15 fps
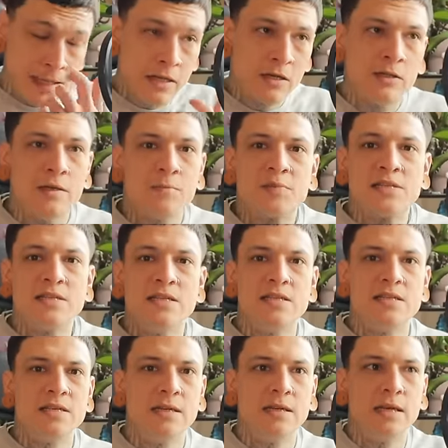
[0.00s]
eclipse
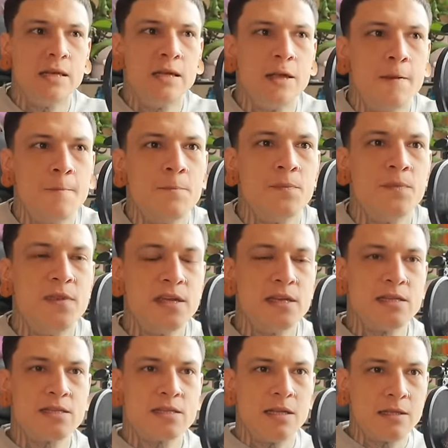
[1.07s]
season,
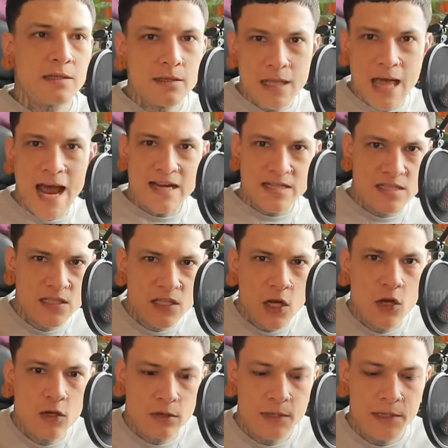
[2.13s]
this last
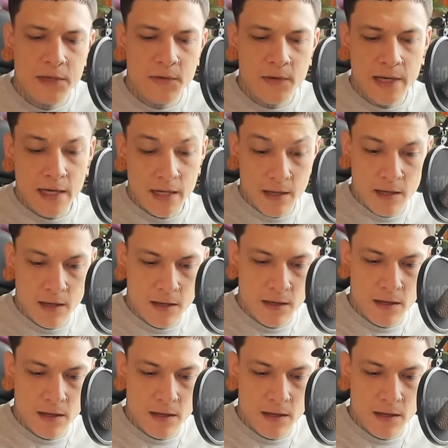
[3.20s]
clearing